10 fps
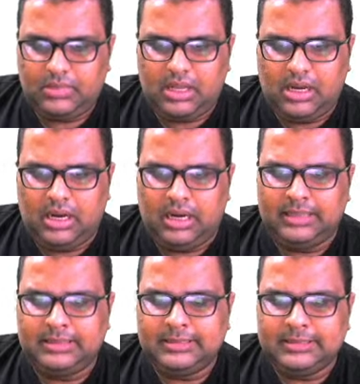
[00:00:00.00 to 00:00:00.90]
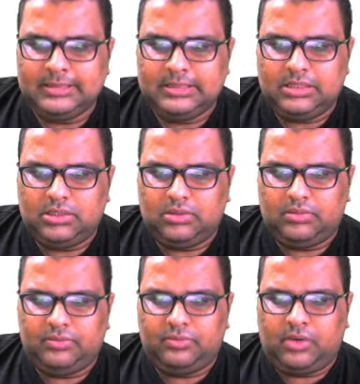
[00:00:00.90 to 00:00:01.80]

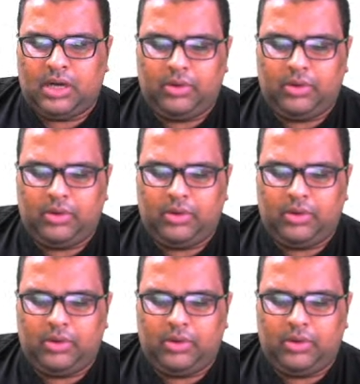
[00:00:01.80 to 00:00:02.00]
How